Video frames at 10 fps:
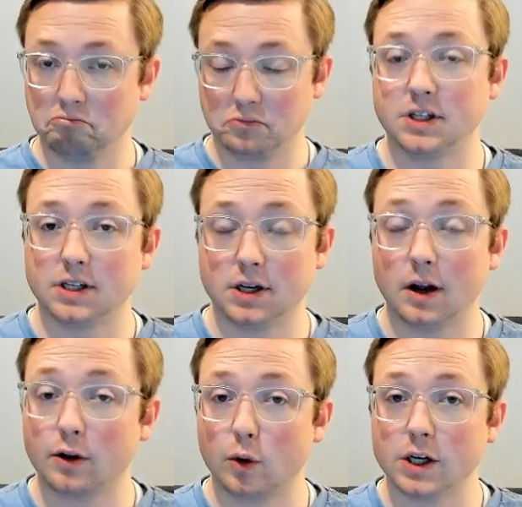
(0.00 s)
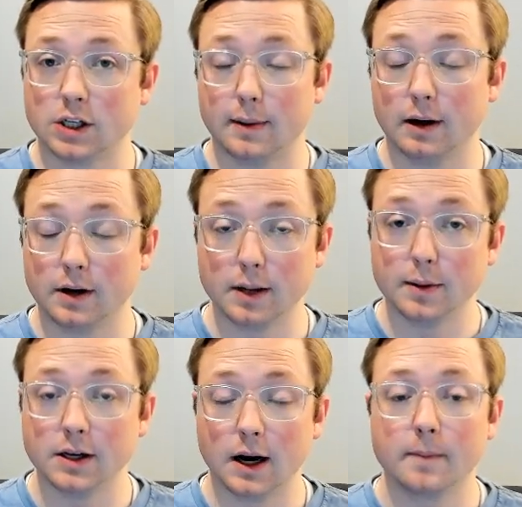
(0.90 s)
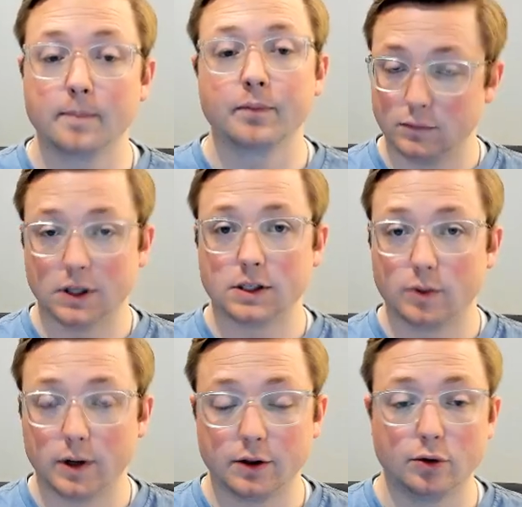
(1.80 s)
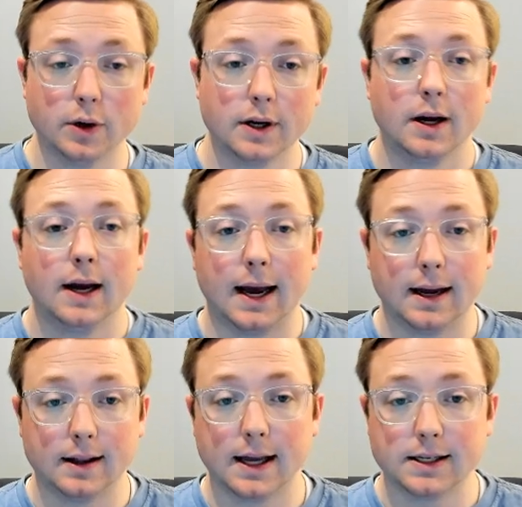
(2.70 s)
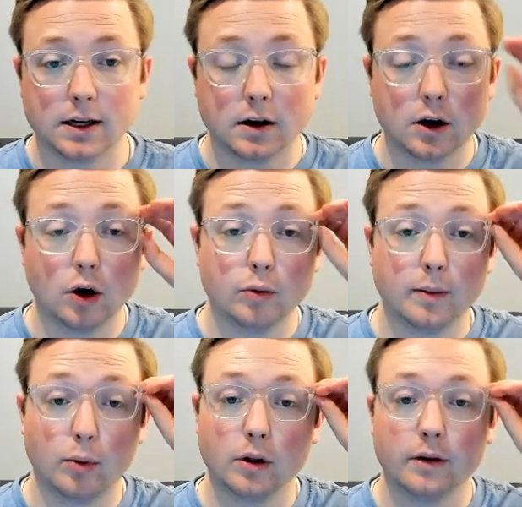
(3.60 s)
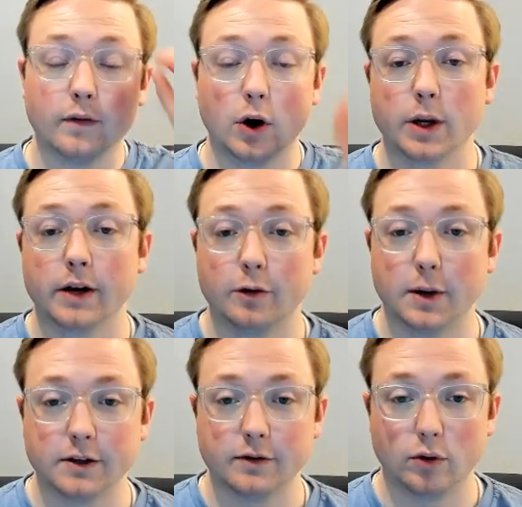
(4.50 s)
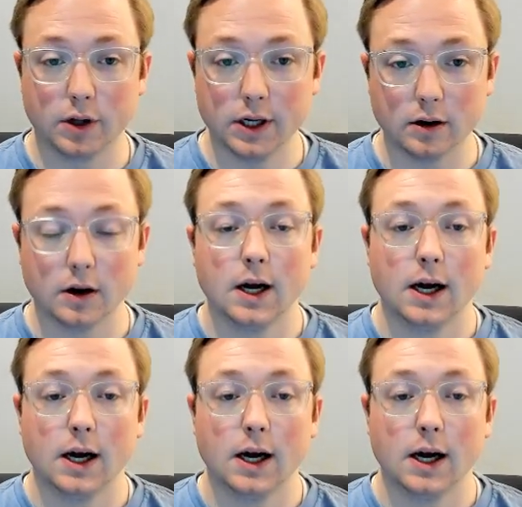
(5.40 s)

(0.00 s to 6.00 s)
this is another question about ebitda let's read through it atlantic co reported the following information for the year